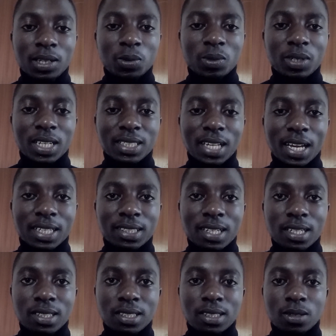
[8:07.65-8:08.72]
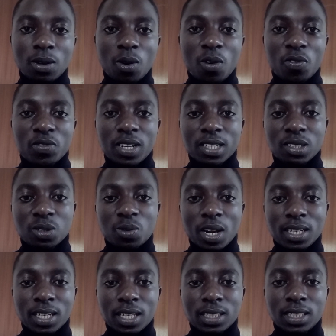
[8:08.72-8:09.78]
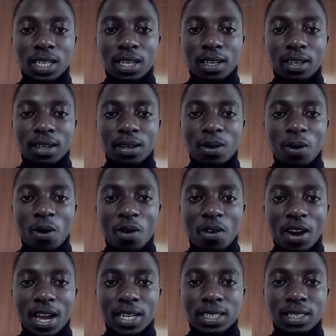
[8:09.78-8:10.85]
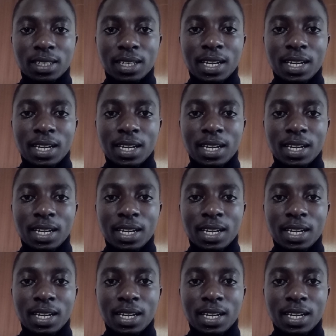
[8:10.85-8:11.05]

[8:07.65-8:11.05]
to the success of the strategy. All right.